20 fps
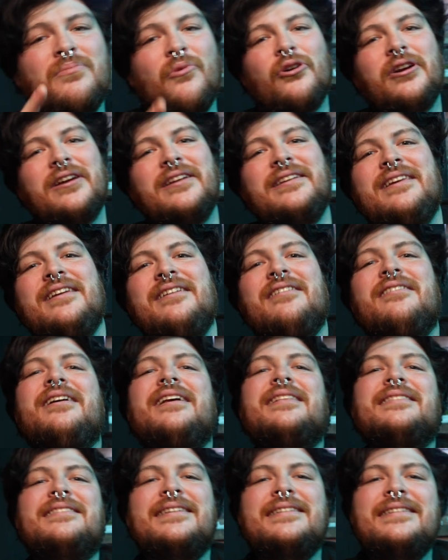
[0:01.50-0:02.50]
Morgan here,
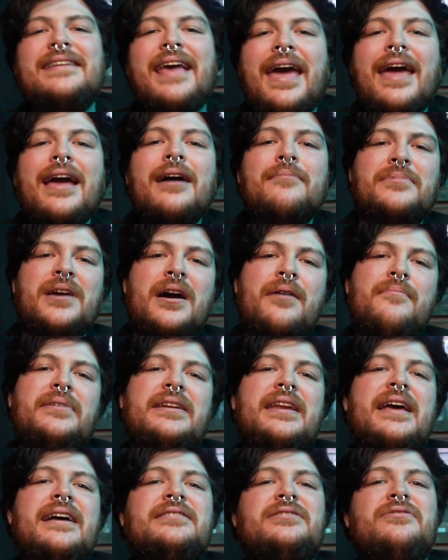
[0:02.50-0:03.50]
and today I'm
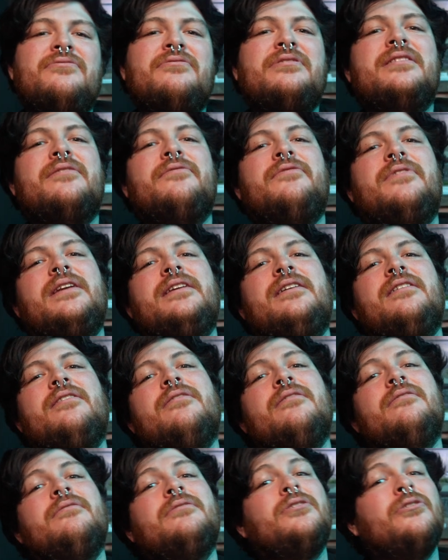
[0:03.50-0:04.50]
coming at you with a
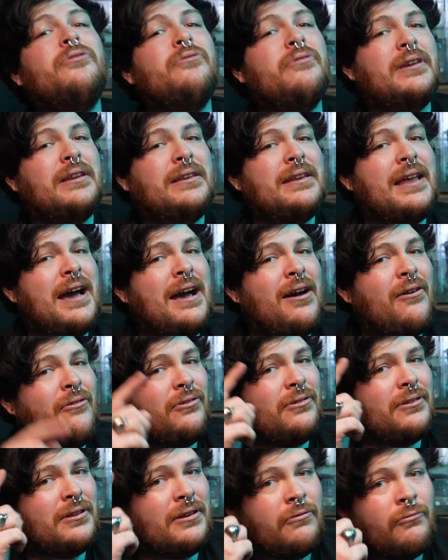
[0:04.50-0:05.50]
video doing not
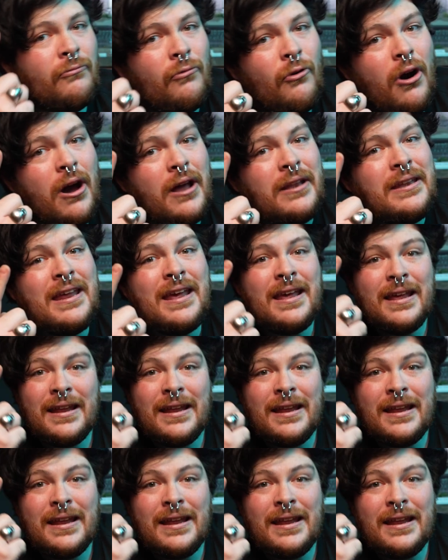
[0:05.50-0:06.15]
only one,